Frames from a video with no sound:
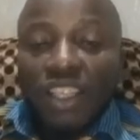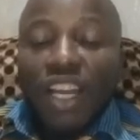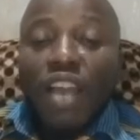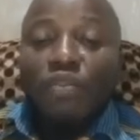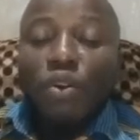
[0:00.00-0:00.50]

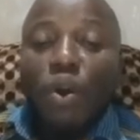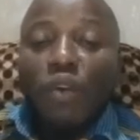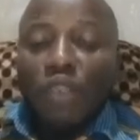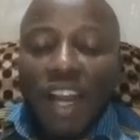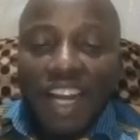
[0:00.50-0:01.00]
level
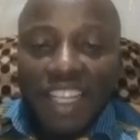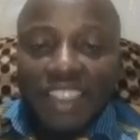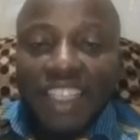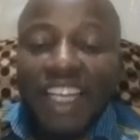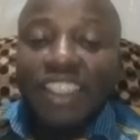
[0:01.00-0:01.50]
of
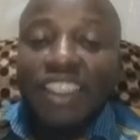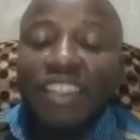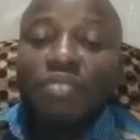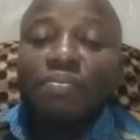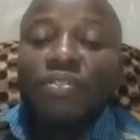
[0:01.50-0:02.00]

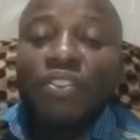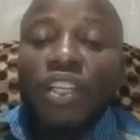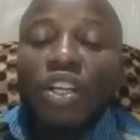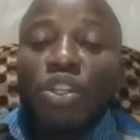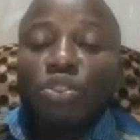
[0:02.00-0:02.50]
understanding,
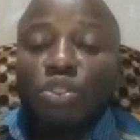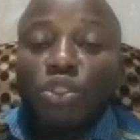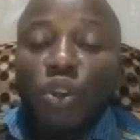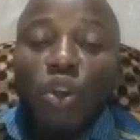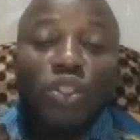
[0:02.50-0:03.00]
to
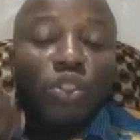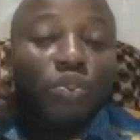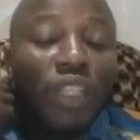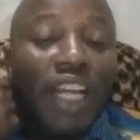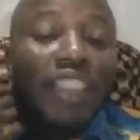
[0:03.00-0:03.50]
show
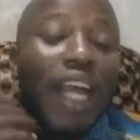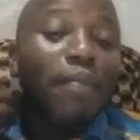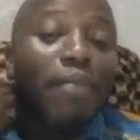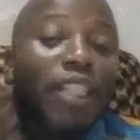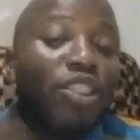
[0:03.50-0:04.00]
students
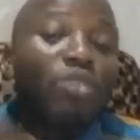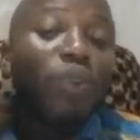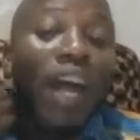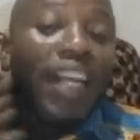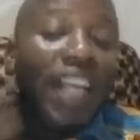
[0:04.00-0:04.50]
ability
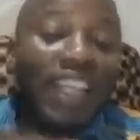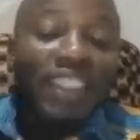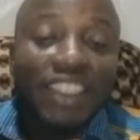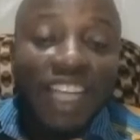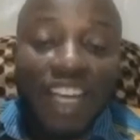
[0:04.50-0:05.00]
to
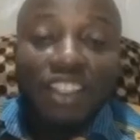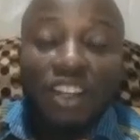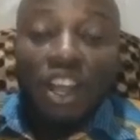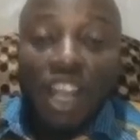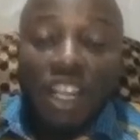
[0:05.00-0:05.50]
understand,
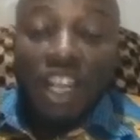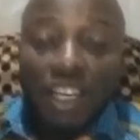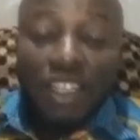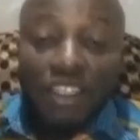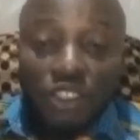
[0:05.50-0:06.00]

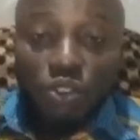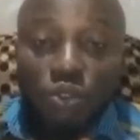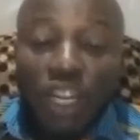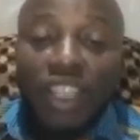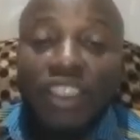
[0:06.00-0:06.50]
the
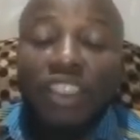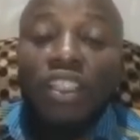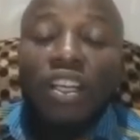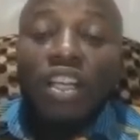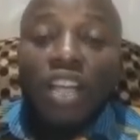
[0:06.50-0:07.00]
students
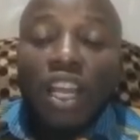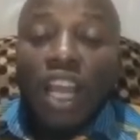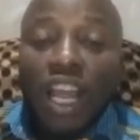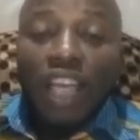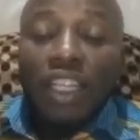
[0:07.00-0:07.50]

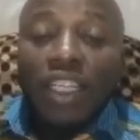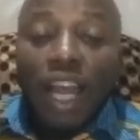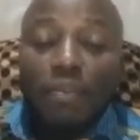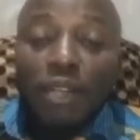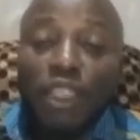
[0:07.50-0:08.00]

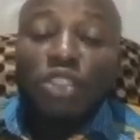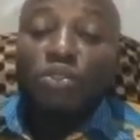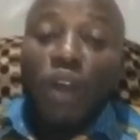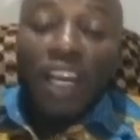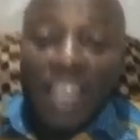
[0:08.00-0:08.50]
inability
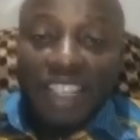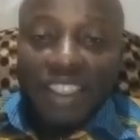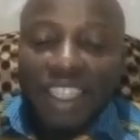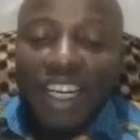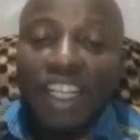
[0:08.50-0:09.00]
to
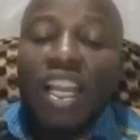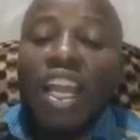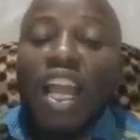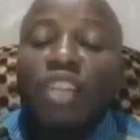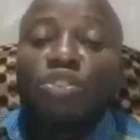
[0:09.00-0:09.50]
understand,
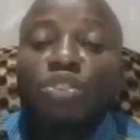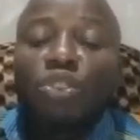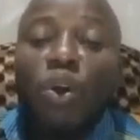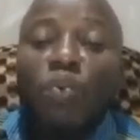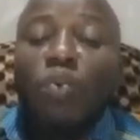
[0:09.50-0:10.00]
and to
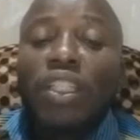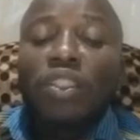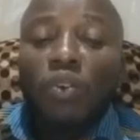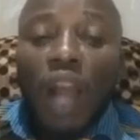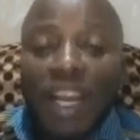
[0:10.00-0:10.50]
show
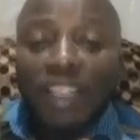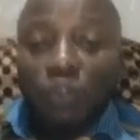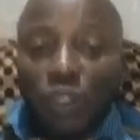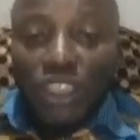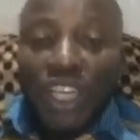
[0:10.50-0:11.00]
at
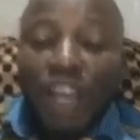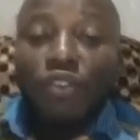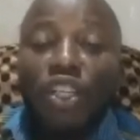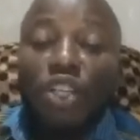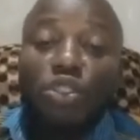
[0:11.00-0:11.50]
which
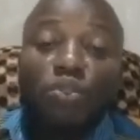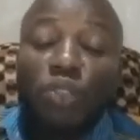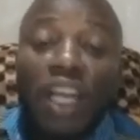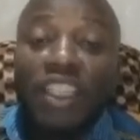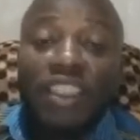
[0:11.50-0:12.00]
level the
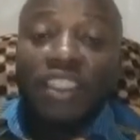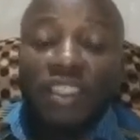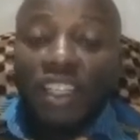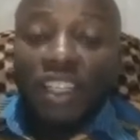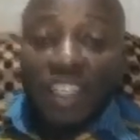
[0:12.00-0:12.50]
student
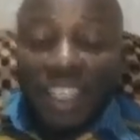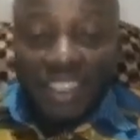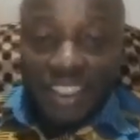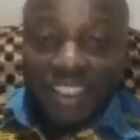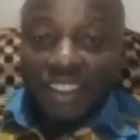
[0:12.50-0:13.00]

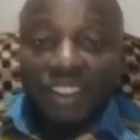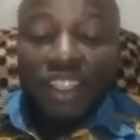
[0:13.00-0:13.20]
is